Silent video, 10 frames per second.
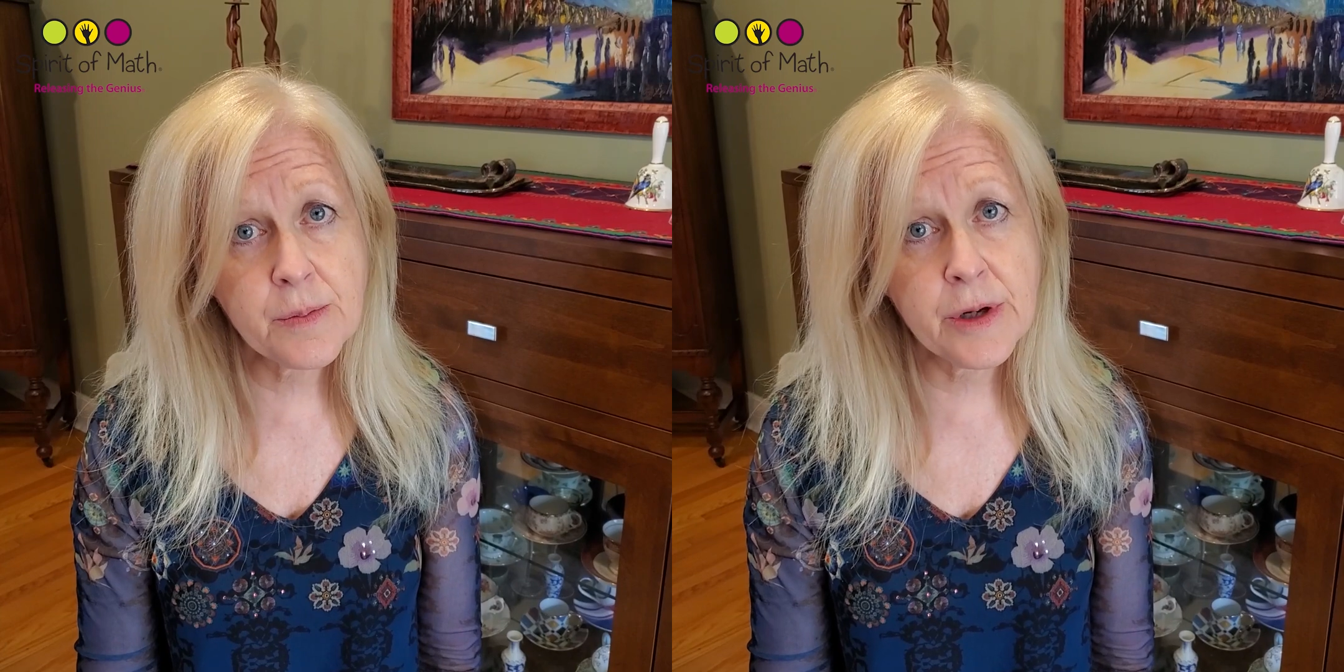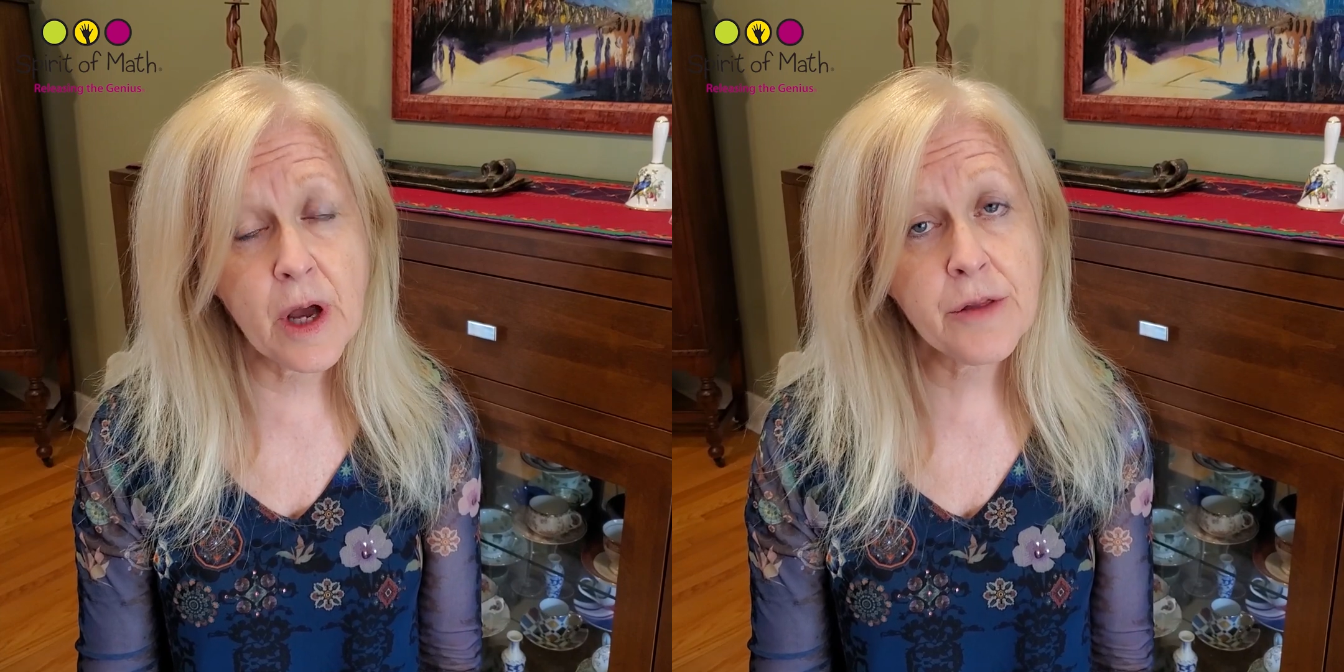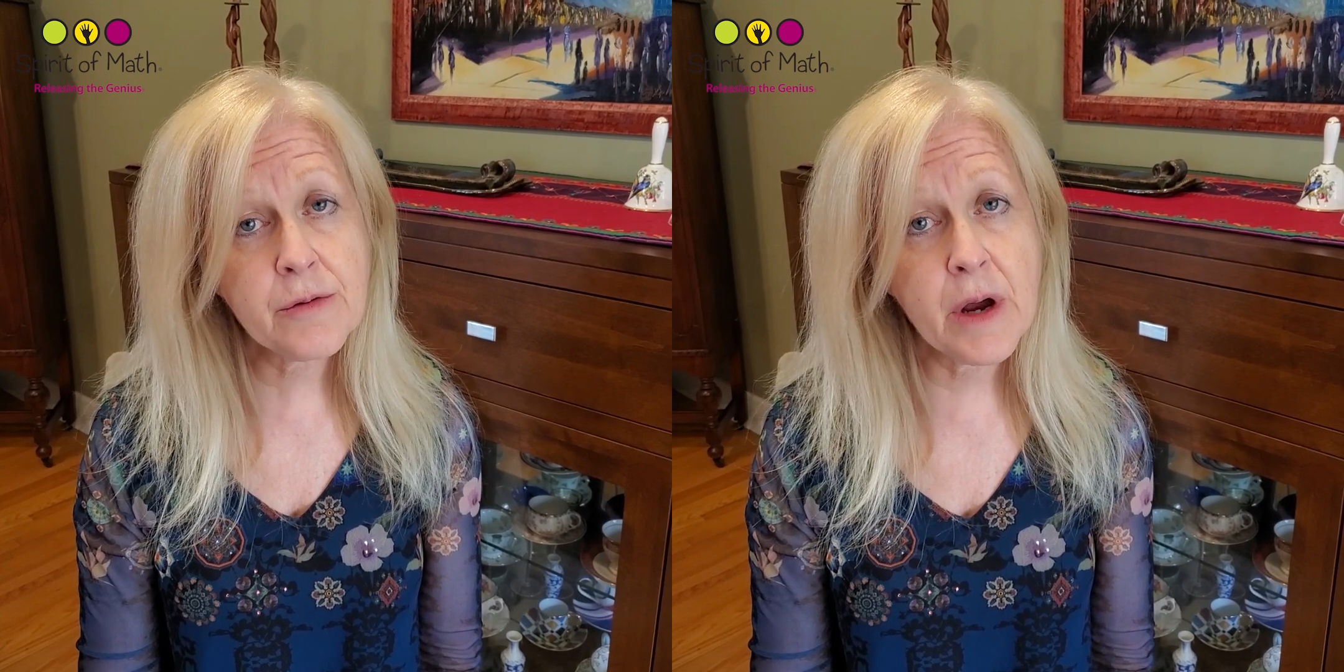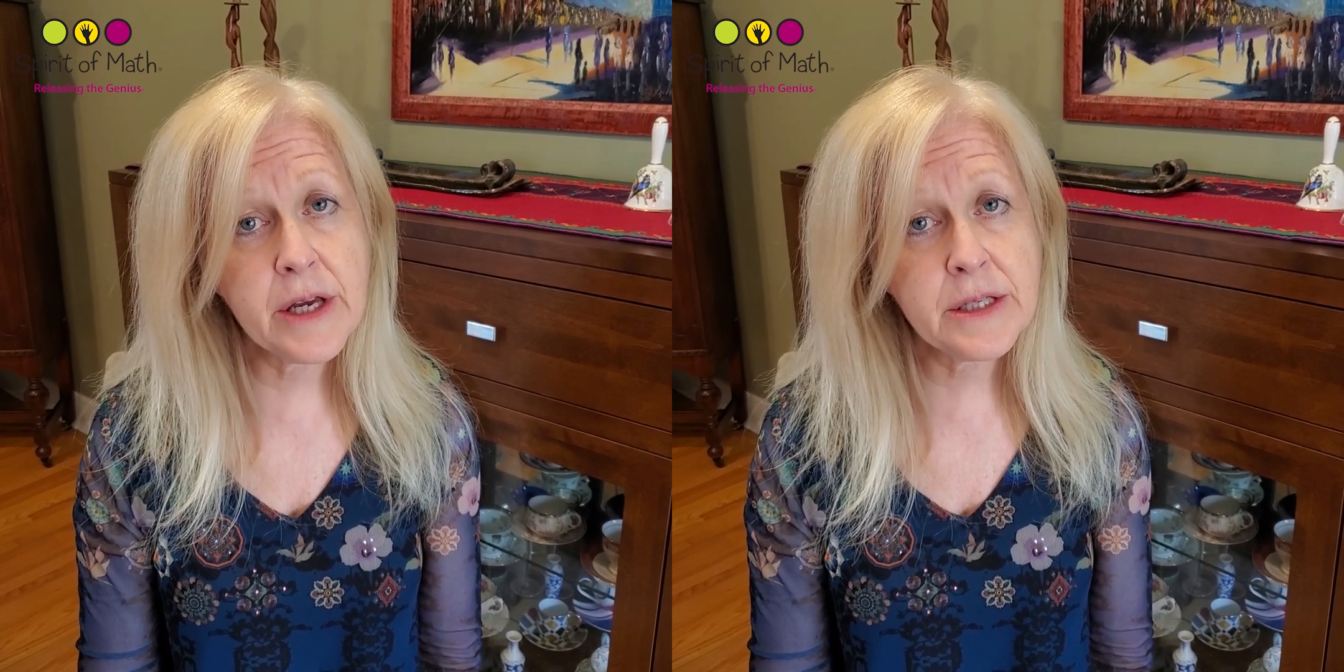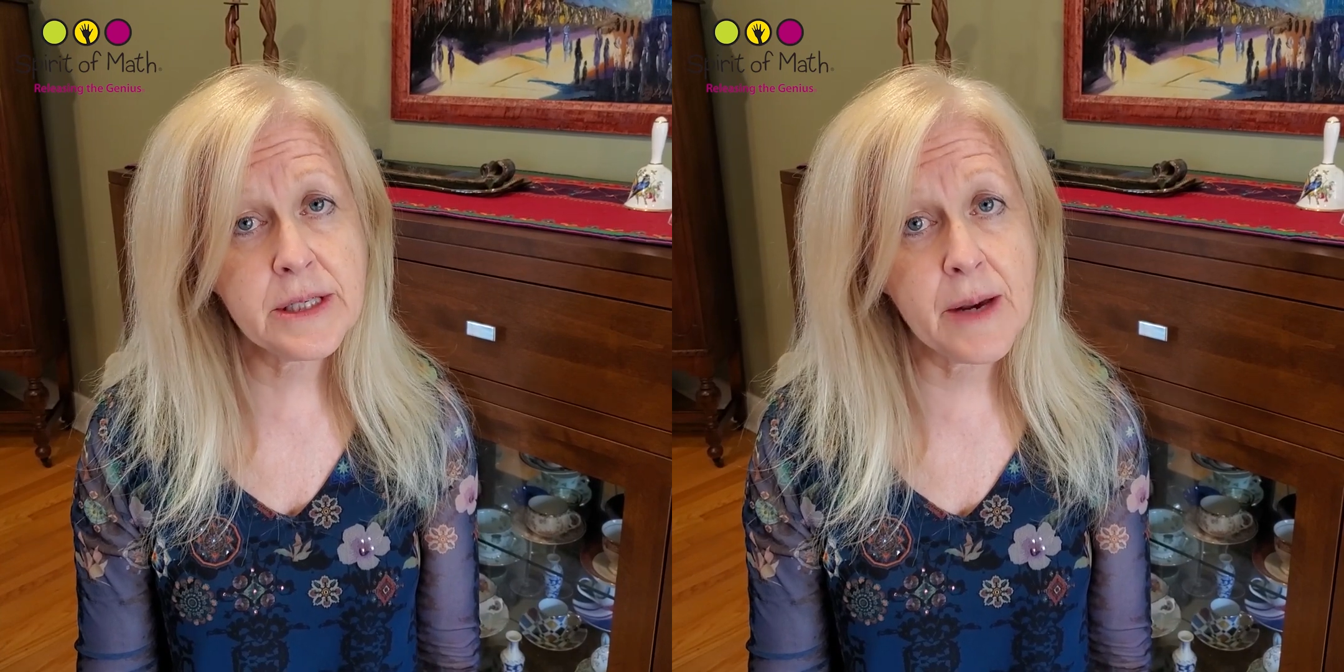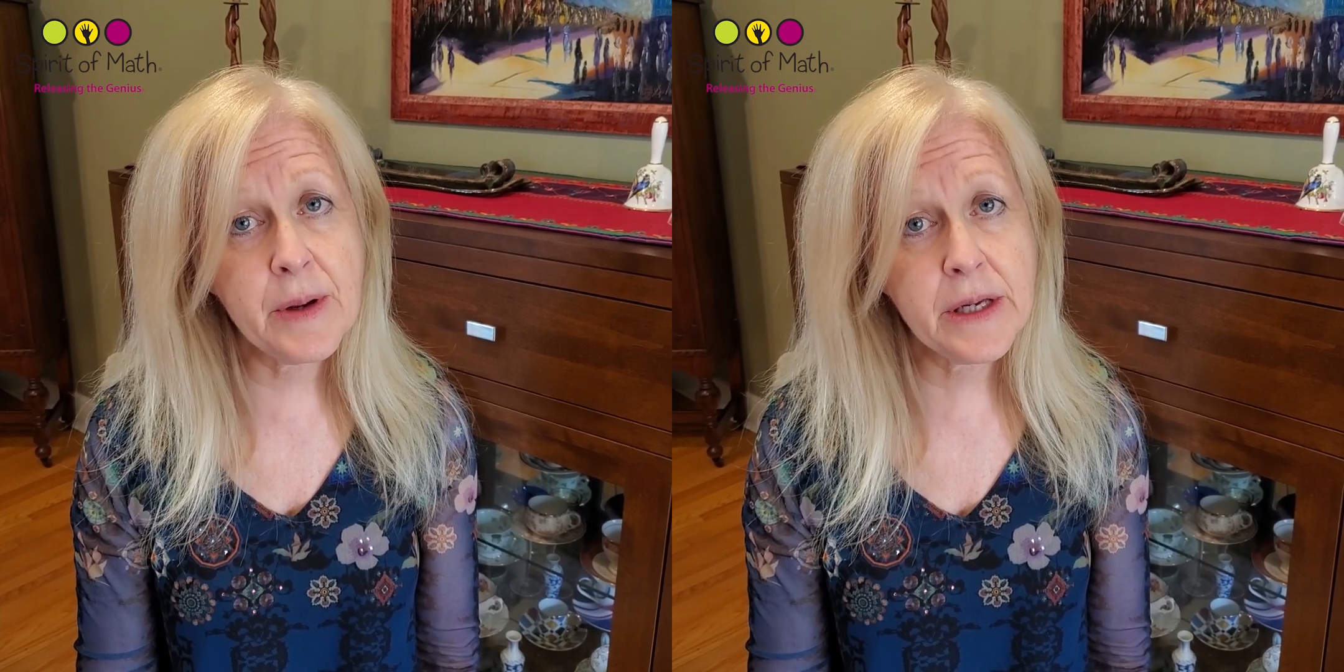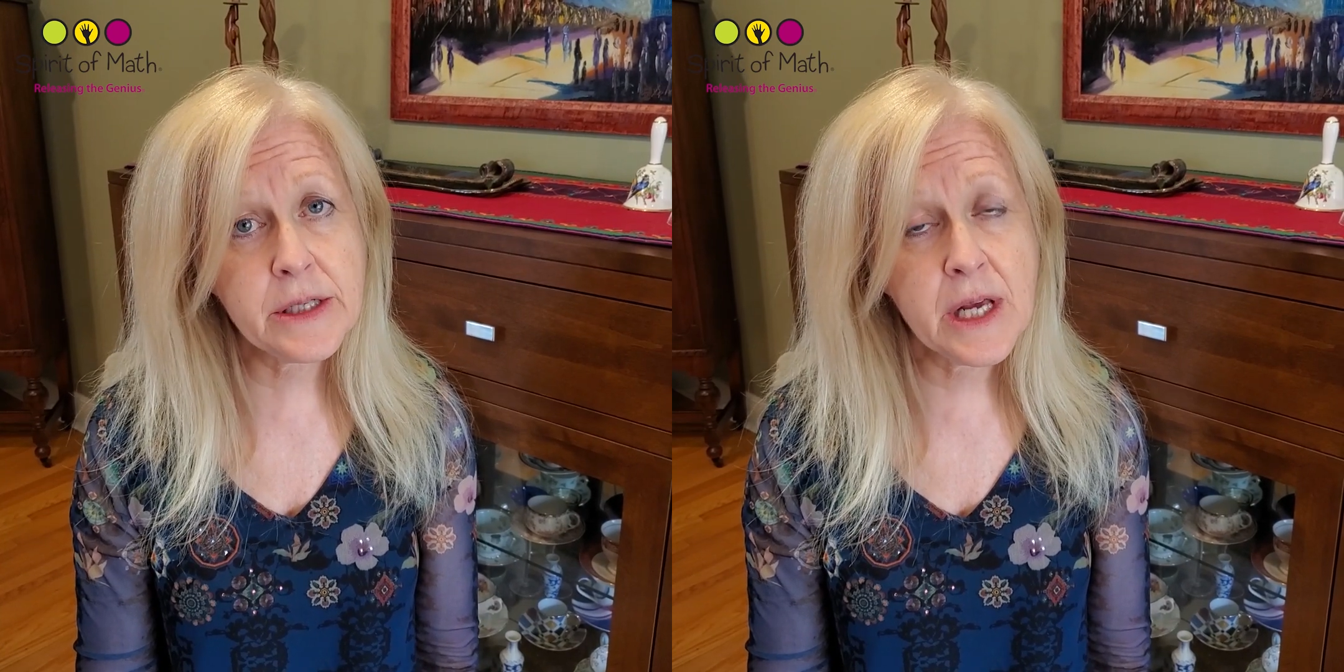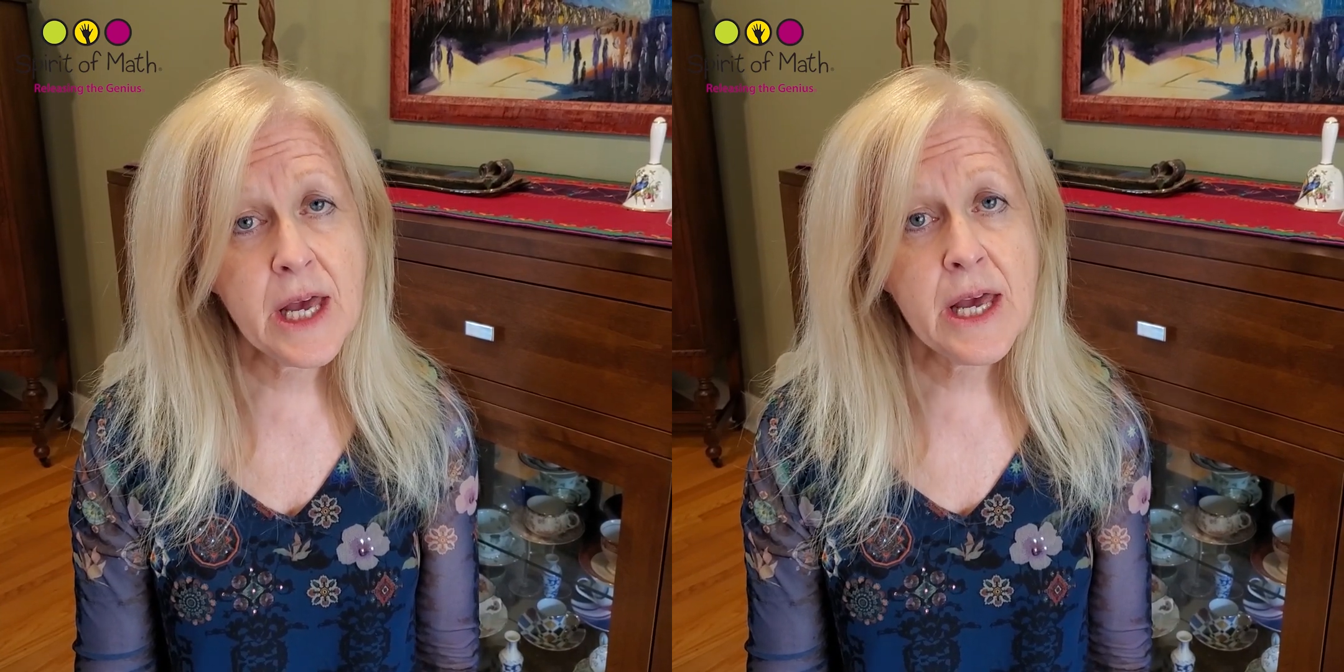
pre-authorized debit,